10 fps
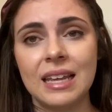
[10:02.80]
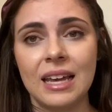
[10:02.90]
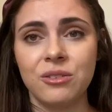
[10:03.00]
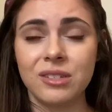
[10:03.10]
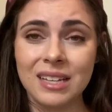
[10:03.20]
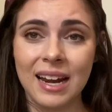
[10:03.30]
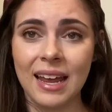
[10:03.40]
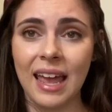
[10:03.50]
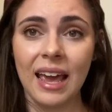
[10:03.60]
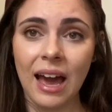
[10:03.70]
and you just kind of
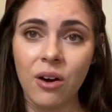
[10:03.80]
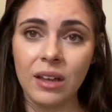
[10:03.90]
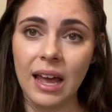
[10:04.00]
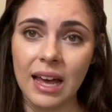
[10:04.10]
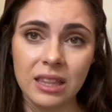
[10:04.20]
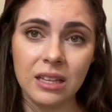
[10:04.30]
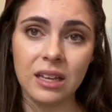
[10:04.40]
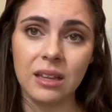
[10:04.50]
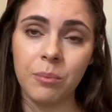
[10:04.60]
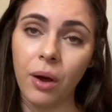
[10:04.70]
hang out at
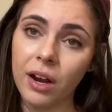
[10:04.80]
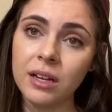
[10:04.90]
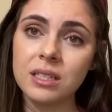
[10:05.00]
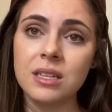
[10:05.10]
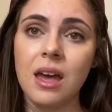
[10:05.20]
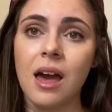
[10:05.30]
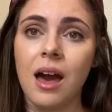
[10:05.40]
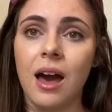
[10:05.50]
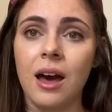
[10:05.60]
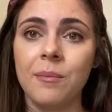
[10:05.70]
the parks,
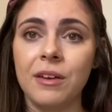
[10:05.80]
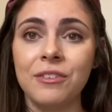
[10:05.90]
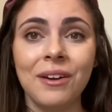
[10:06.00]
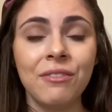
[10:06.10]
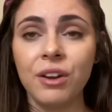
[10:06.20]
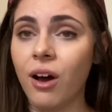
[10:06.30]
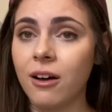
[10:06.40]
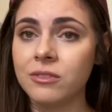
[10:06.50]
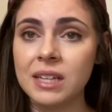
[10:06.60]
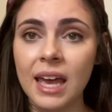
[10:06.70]
if you have an
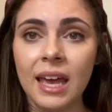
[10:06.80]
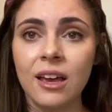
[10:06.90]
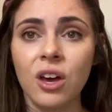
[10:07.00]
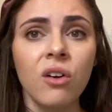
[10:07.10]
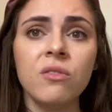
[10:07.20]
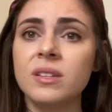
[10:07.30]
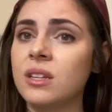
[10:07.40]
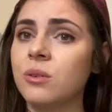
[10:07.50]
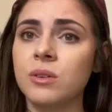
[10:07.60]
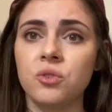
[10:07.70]
off day, go visit
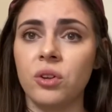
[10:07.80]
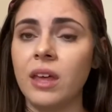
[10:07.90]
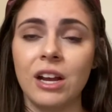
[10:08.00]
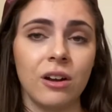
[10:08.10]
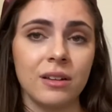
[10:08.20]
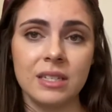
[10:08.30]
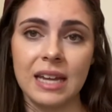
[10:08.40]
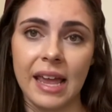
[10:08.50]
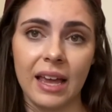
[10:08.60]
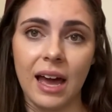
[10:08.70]
a resort that you're not
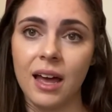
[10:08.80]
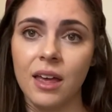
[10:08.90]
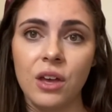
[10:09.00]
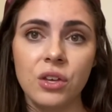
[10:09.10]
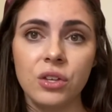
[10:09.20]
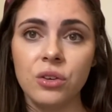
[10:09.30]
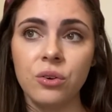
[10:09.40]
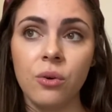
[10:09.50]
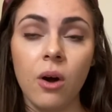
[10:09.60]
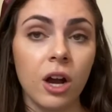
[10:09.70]
staying at.
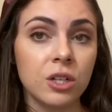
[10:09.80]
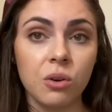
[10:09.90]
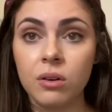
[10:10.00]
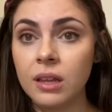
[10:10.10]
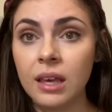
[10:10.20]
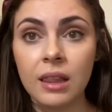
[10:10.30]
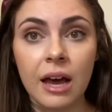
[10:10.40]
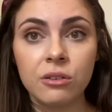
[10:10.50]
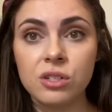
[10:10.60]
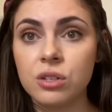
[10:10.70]
You are totally
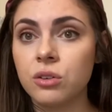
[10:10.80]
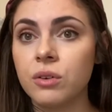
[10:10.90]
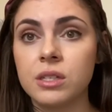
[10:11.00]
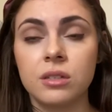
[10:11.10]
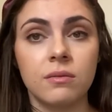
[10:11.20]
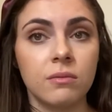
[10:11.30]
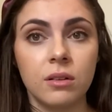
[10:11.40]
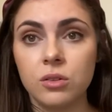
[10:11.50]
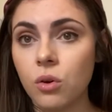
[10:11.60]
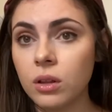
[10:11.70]
allowed to. It's
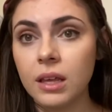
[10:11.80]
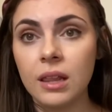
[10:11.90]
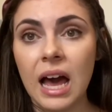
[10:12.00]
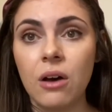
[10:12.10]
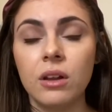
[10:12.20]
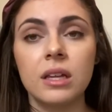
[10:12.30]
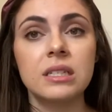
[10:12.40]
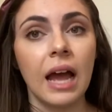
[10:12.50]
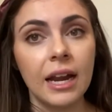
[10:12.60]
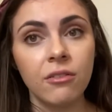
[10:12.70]
totally allowed. It's
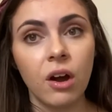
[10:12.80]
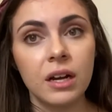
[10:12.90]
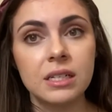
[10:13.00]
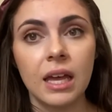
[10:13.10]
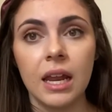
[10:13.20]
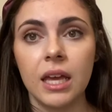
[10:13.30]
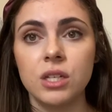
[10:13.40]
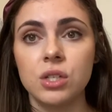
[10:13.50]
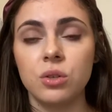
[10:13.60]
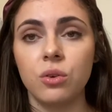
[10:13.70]
kind of hard to get
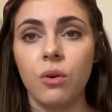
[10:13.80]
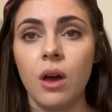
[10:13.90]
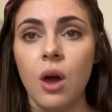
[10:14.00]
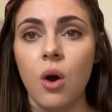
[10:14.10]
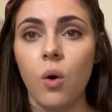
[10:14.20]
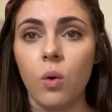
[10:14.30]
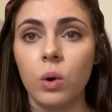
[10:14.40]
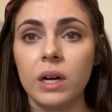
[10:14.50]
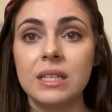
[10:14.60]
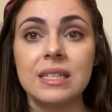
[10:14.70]
into
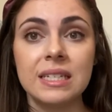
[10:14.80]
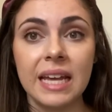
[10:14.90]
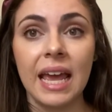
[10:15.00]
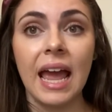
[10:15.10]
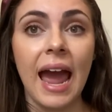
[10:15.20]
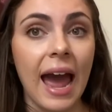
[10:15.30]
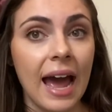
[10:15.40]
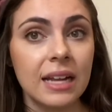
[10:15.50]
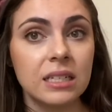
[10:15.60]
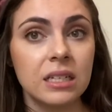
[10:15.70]
or stay
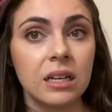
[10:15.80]
at.